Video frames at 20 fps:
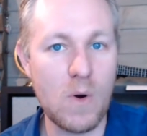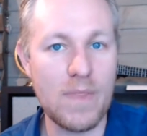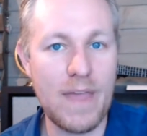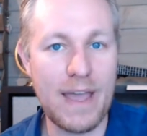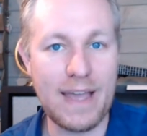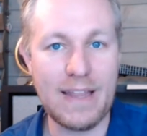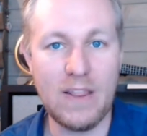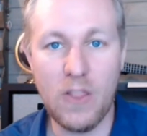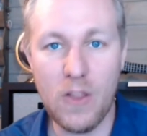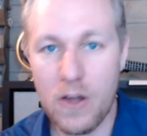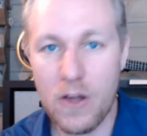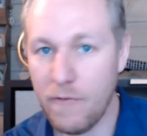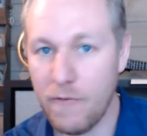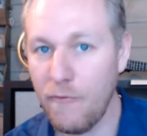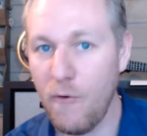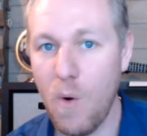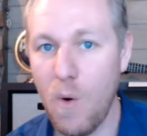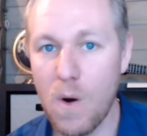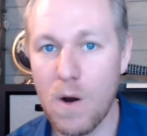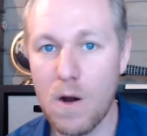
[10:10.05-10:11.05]
Like, look
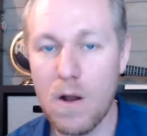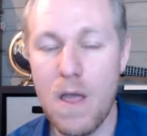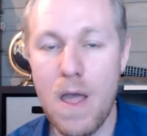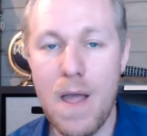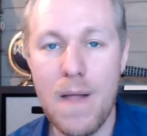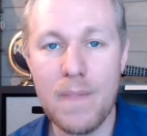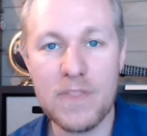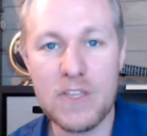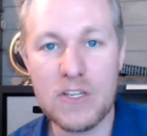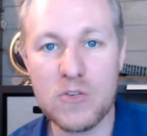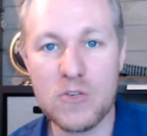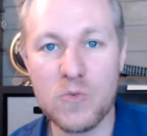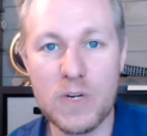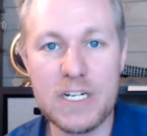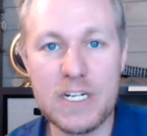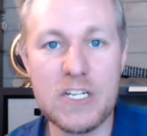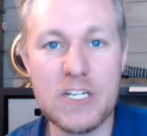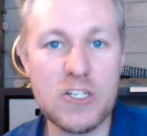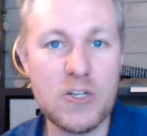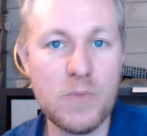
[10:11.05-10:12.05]
for this
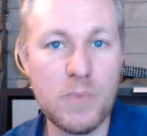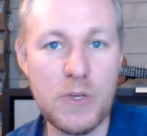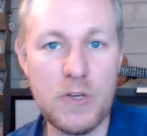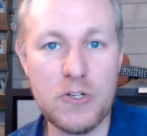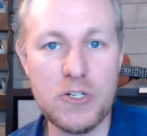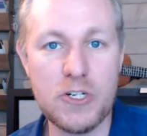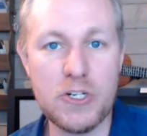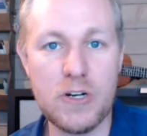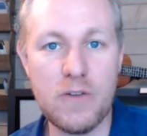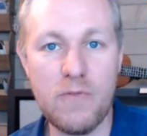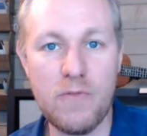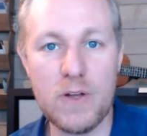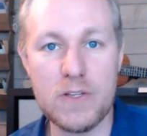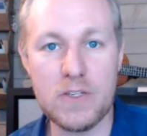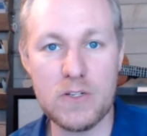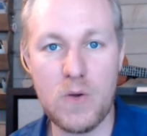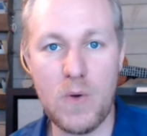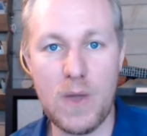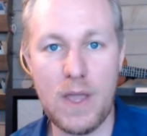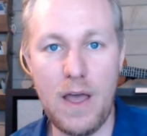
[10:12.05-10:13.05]
redistribution of what's
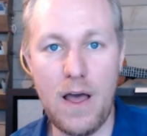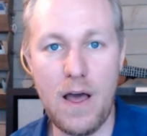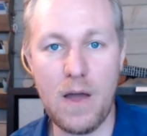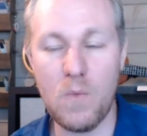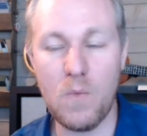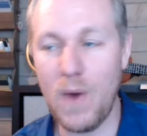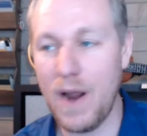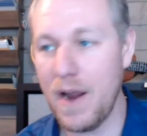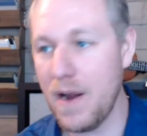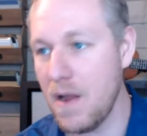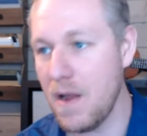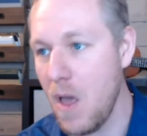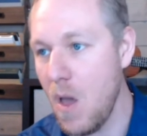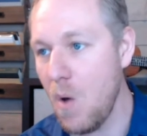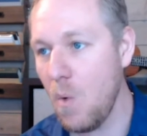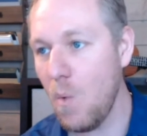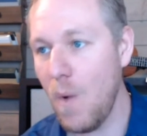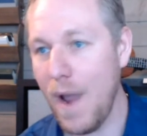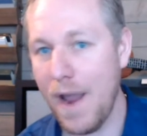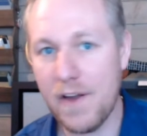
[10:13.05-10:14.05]
going on. Where
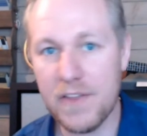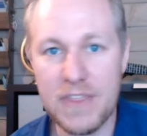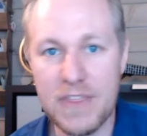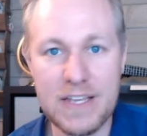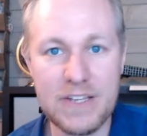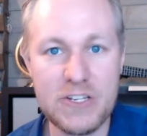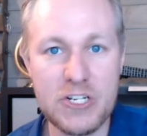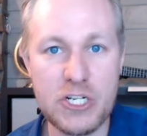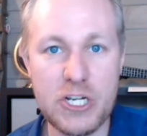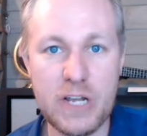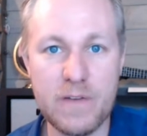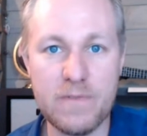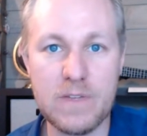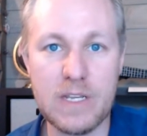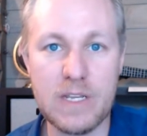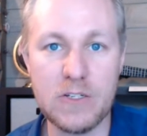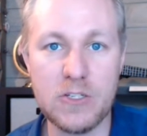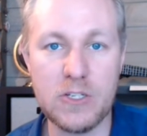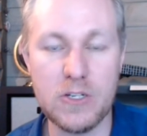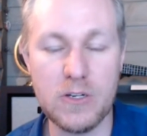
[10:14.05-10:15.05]
are things
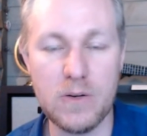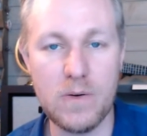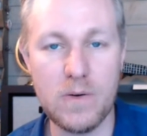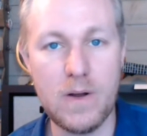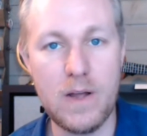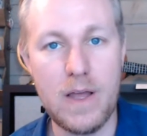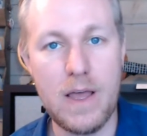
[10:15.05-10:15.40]
shifting to?